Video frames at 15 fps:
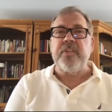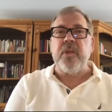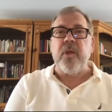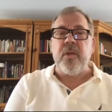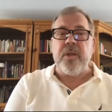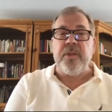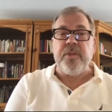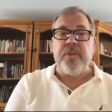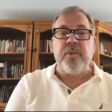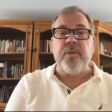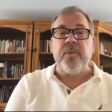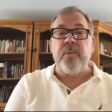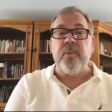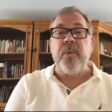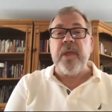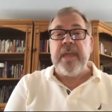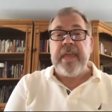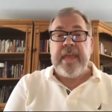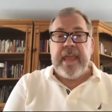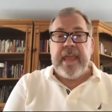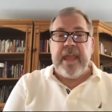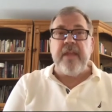are new
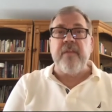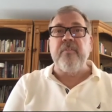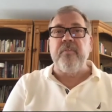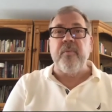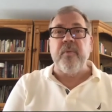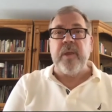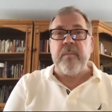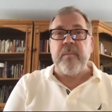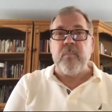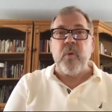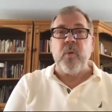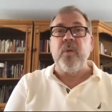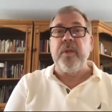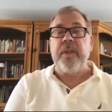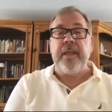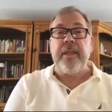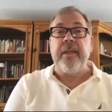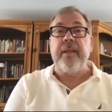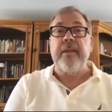every morning